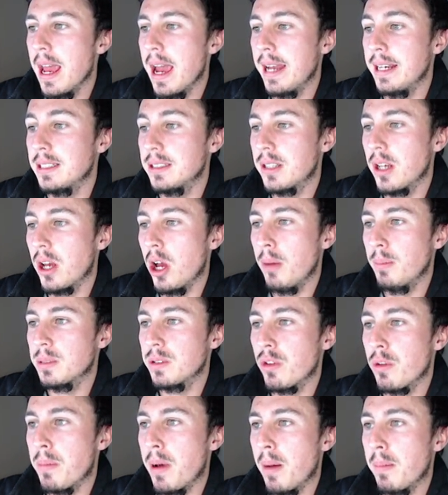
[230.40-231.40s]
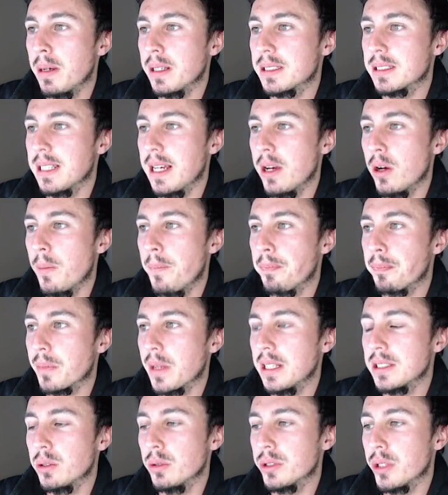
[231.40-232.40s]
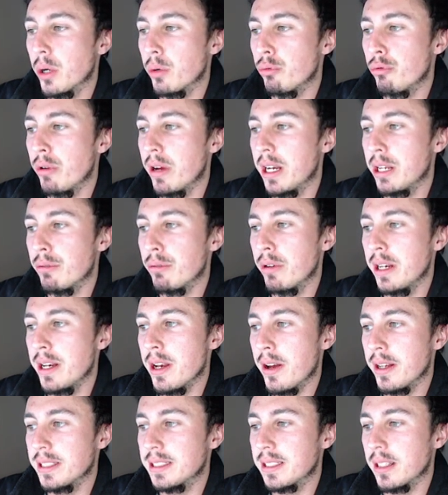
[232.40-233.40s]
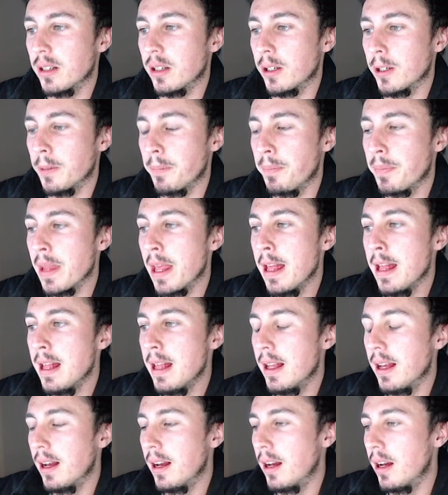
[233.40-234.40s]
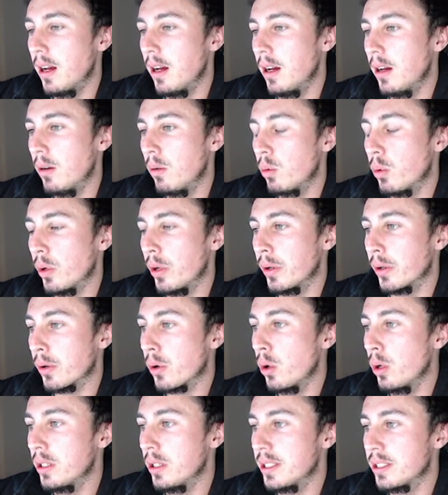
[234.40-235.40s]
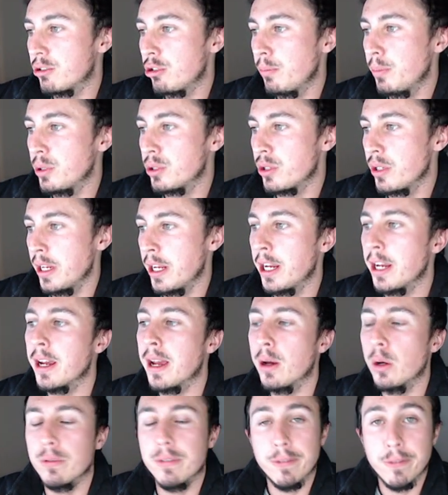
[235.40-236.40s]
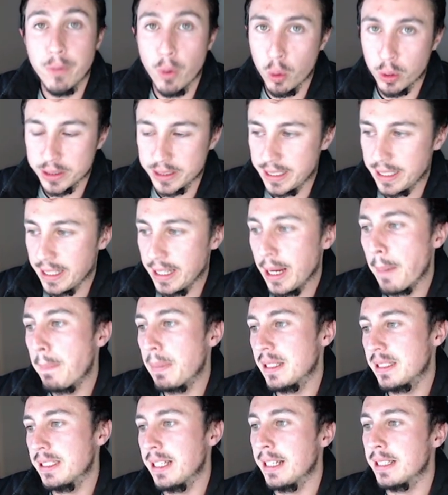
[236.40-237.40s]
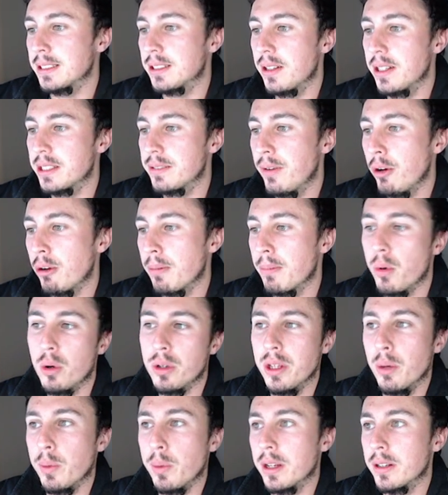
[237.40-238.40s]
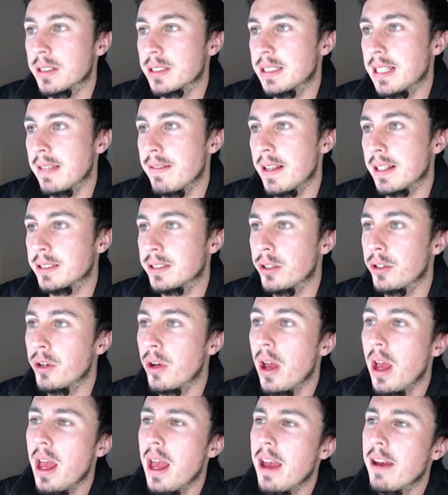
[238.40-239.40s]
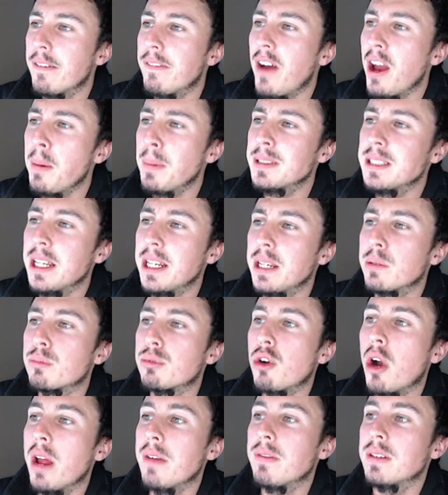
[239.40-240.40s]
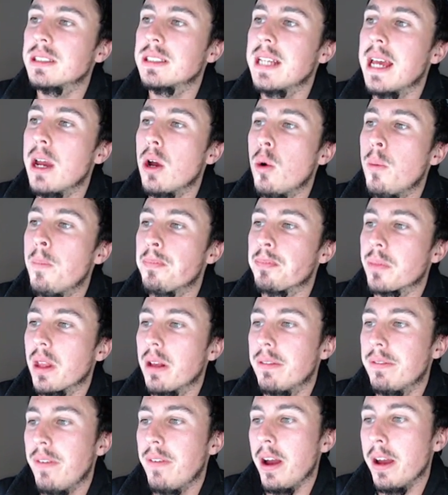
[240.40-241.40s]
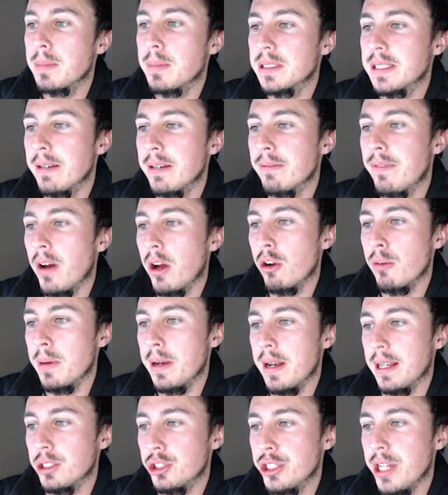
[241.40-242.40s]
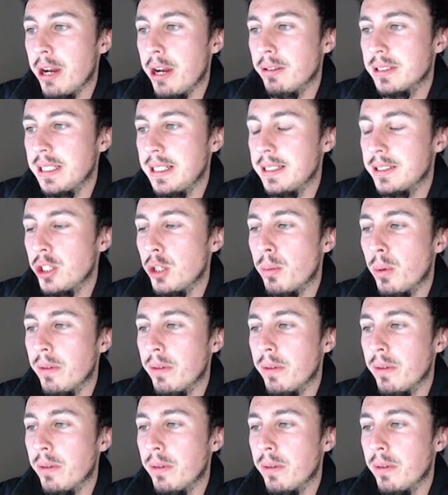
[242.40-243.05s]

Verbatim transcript: And in terms of the public sale, it's also a really, really nice, um, uh, what do you call it, distribution here of forty percent. So that's very important that we understand that too. five percent in private sale, five percent environment and charity, two